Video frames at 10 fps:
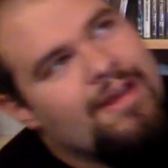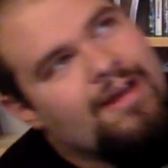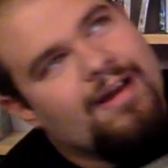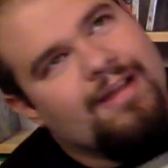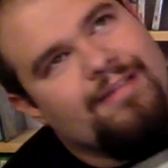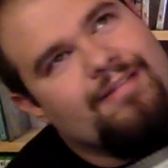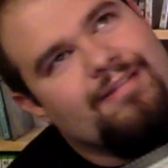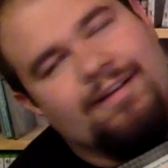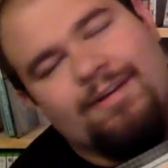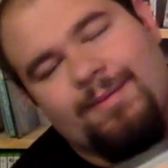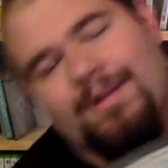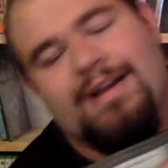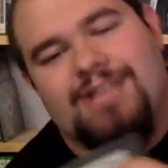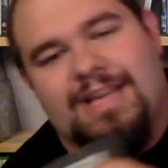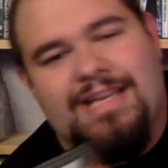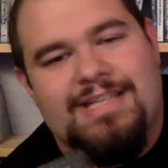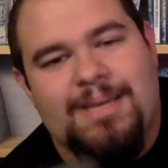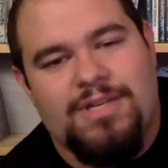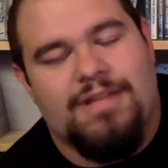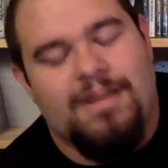Oh my gosh, I can't tell how
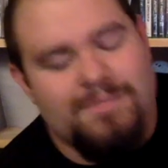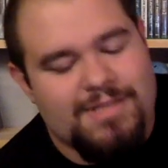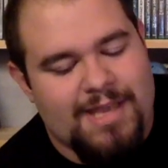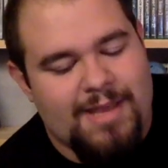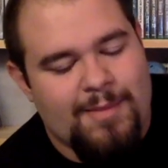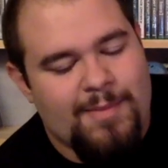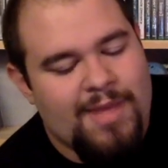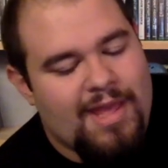much I love this game,